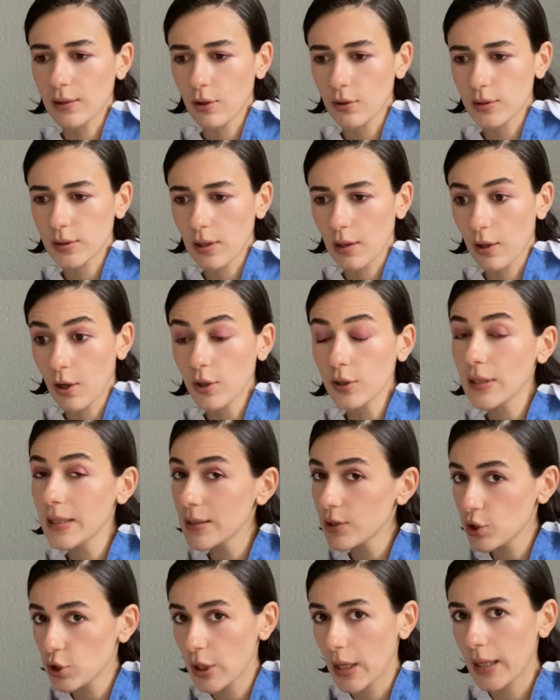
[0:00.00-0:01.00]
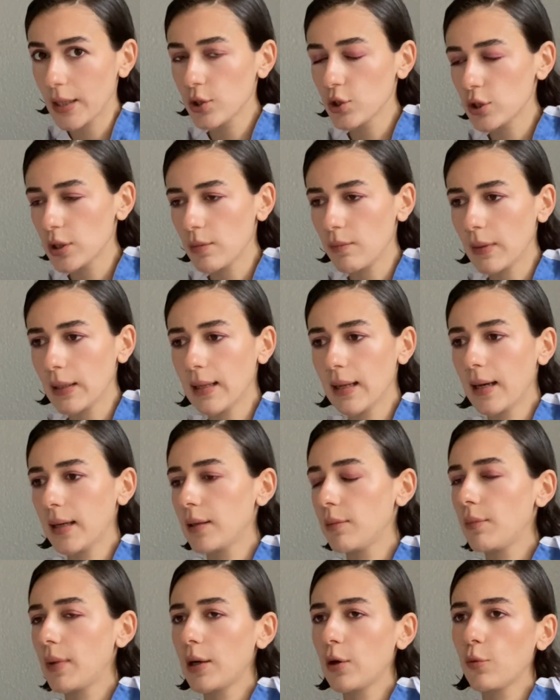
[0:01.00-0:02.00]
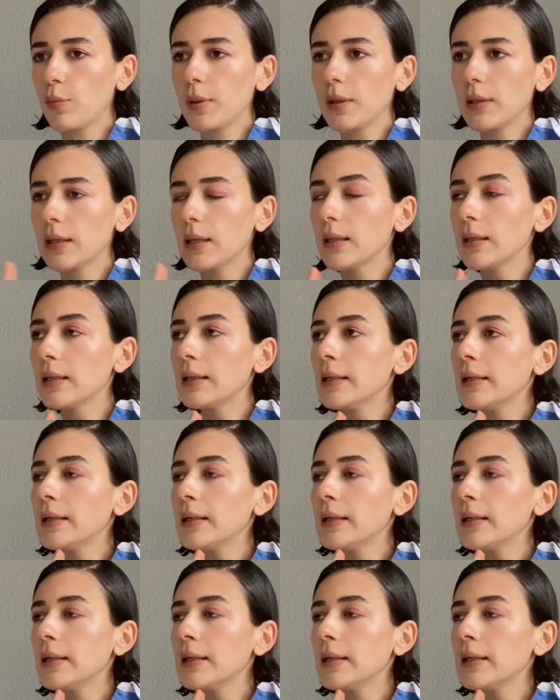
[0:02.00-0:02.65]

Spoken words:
not a lot has changed in Milan, in my opinion.